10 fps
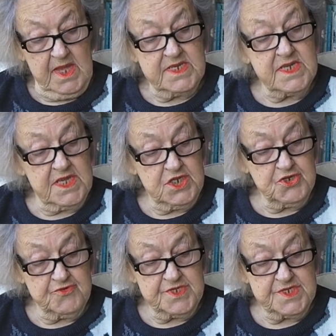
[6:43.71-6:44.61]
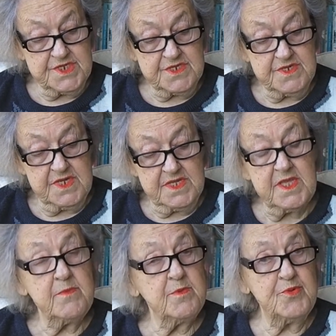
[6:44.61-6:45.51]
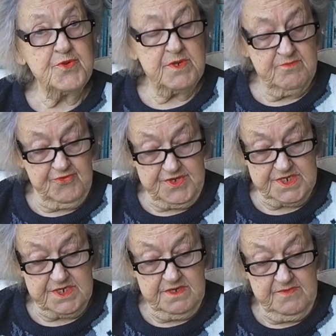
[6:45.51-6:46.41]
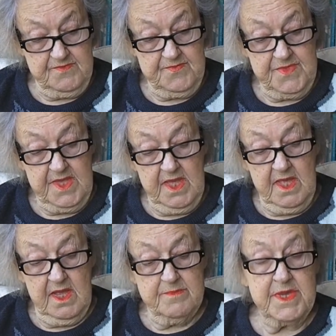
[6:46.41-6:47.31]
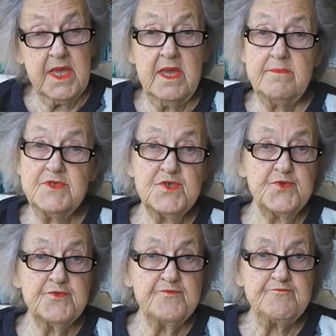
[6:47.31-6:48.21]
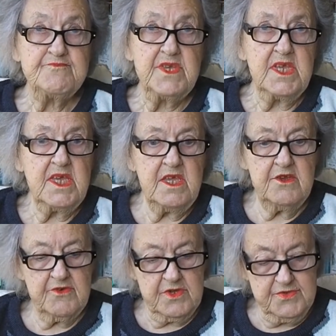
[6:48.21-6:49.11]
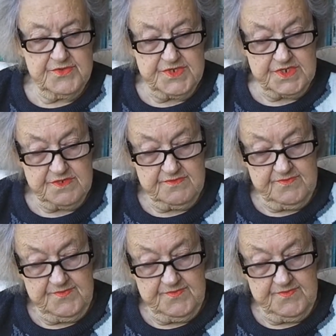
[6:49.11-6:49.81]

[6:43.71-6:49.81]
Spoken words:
and dangerous, and they were put in prison and became sort of heroes.